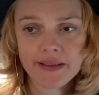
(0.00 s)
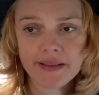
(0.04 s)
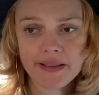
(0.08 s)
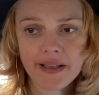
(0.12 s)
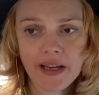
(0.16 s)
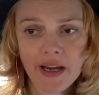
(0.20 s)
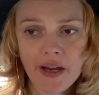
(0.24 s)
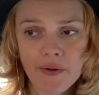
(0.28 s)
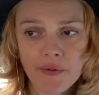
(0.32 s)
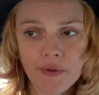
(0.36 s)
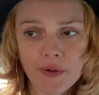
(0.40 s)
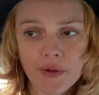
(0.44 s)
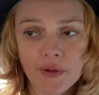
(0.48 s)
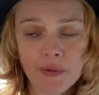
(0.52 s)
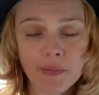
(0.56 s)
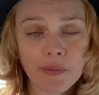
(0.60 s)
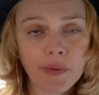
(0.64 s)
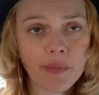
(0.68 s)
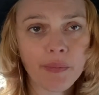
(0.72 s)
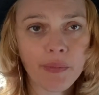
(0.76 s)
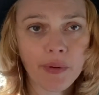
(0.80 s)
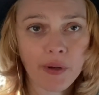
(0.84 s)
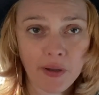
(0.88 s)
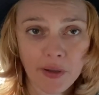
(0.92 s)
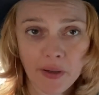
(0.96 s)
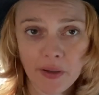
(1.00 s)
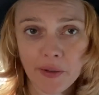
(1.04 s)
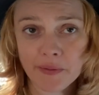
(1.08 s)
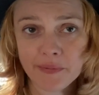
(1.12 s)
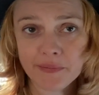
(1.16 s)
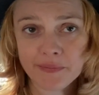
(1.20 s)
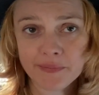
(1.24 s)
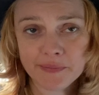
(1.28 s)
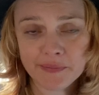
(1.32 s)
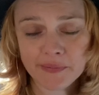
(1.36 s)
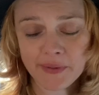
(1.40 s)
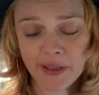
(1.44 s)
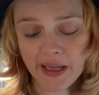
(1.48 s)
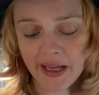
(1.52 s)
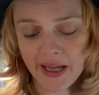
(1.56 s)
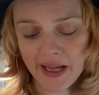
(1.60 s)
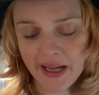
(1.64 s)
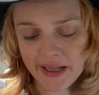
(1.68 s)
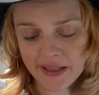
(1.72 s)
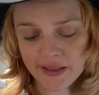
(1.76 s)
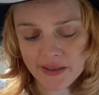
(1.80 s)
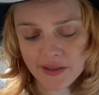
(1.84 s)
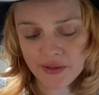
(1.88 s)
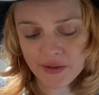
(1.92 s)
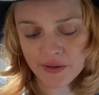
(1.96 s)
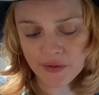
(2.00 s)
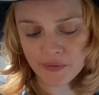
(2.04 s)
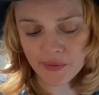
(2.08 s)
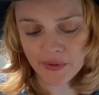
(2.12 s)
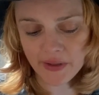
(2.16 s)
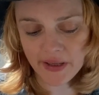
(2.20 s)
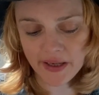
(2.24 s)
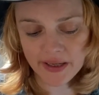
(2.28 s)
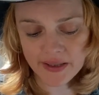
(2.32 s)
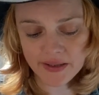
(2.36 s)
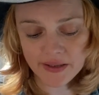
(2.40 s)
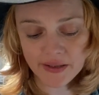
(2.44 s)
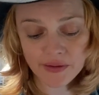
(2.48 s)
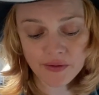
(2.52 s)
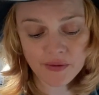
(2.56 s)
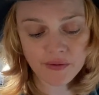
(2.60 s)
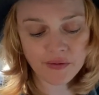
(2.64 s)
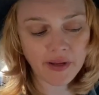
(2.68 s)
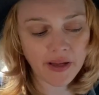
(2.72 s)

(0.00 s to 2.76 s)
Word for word: tearing them apart. They had to do what they had to do.